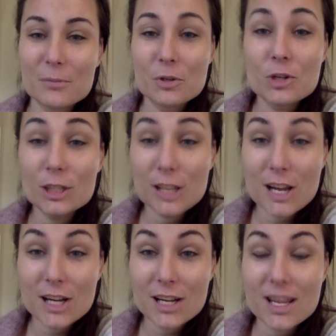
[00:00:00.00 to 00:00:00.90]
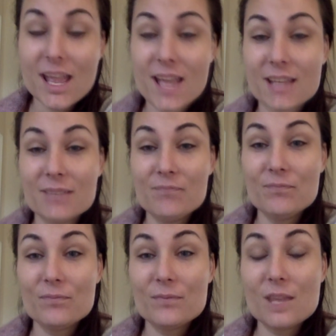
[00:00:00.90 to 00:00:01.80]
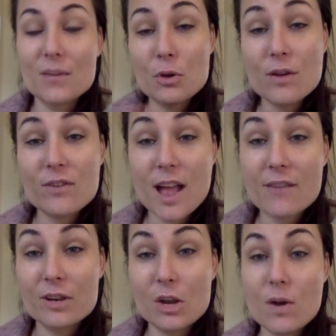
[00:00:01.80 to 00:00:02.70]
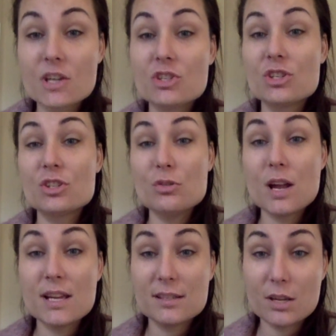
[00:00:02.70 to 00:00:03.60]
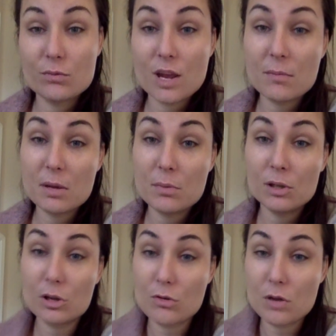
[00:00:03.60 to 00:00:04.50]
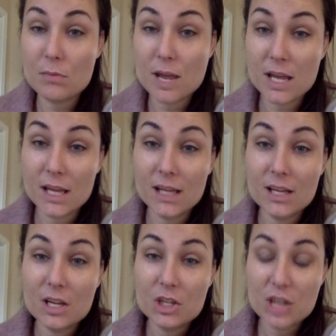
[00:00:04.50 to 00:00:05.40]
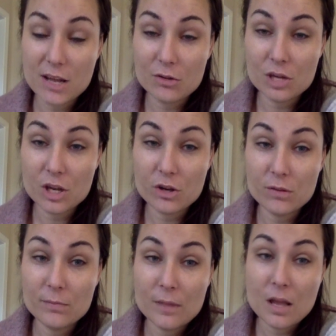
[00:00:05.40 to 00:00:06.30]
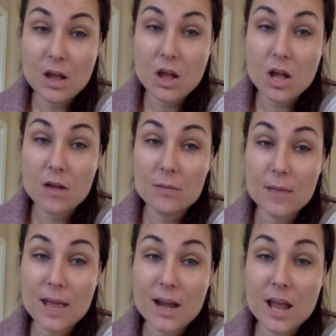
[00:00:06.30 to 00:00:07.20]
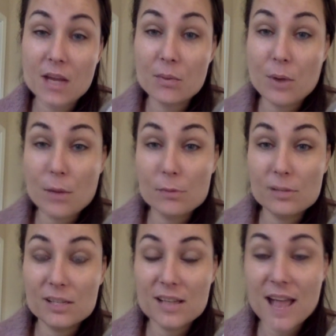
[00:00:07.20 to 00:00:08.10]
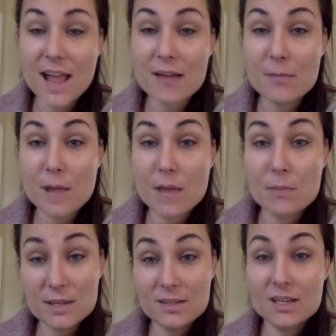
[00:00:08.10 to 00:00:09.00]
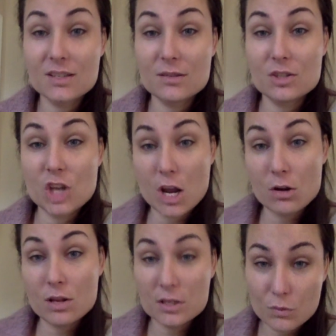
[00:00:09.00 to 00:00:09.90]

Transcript: Good luck. And if you ever have any questions, you guys can write me below on my channel here. And I could probably tag my business channel as